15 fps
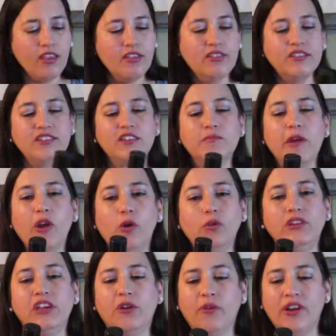This is my
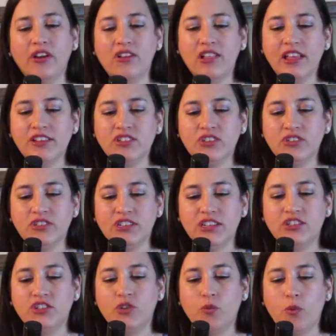Holy Grail cleansers.
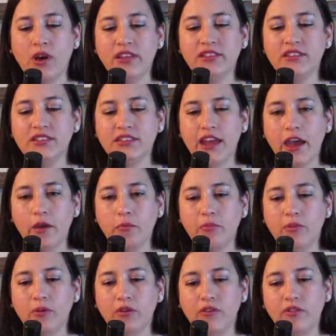It's the one-step
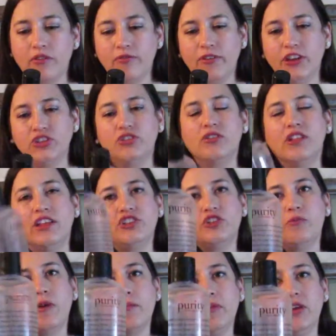facial
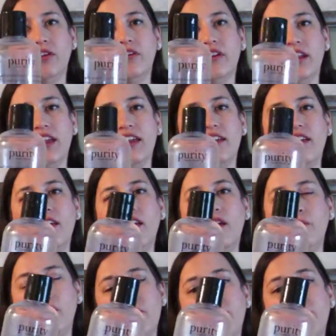cleanser by Purity by